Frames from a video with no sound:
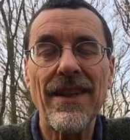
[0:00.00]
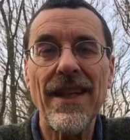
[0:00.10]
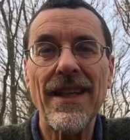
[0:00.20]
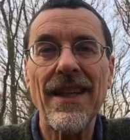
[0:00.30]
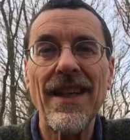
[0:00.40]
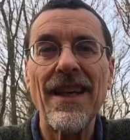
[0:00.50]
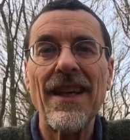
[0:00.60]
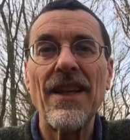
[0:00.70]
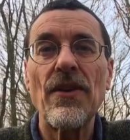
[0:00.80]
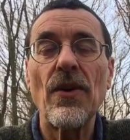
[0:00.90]
And
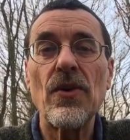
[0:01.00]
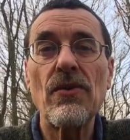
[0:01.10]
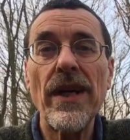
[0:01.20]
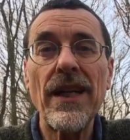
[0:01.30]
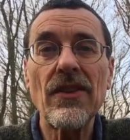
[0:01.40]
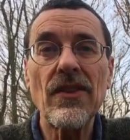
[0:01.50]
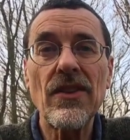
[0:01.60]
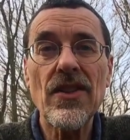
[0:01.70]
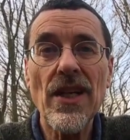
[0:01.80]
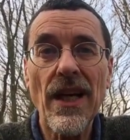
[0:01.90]
the greater
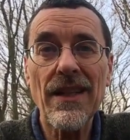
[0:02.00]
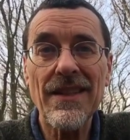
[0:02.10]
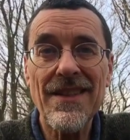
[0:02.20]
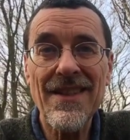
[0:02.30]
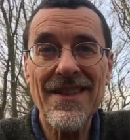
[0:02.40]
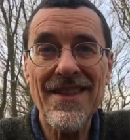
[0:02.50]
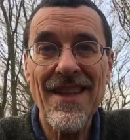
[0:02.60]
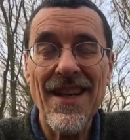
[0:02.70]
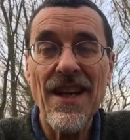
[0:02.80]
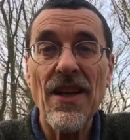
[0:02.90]
the challenges,
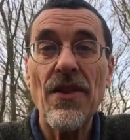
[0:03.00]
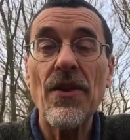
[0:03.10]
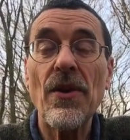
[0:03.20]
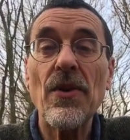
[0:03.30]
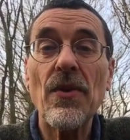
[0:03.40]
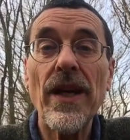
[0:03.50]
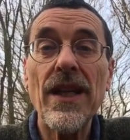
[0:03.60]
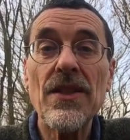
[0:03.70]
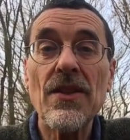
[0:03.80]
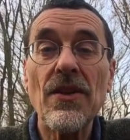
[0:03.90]
the
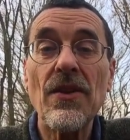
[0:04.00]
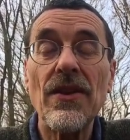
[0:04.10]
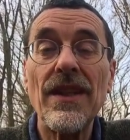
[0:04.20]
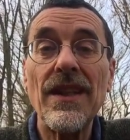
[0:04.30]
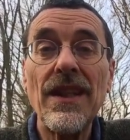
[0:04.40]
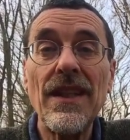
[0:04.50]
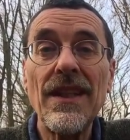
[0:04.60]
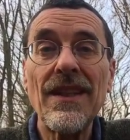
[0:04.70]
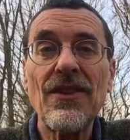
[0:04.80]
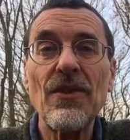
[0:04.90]
greater the
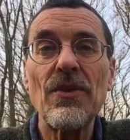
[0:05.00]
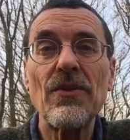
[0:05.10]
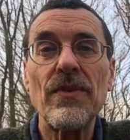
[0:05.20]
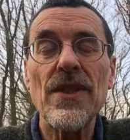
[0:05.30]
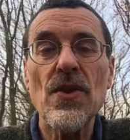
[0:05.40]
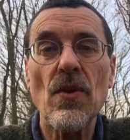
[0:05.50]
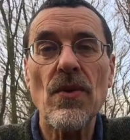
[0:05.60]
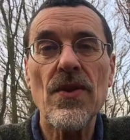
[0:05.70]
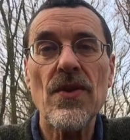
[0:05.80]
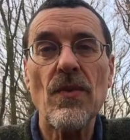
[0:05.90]
need to
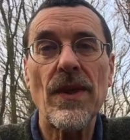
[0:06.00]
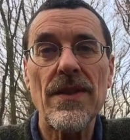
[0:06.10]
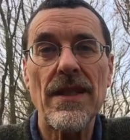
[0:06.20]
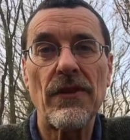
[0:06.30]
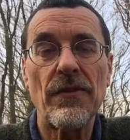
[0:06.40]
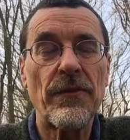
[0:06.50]
resource oneself.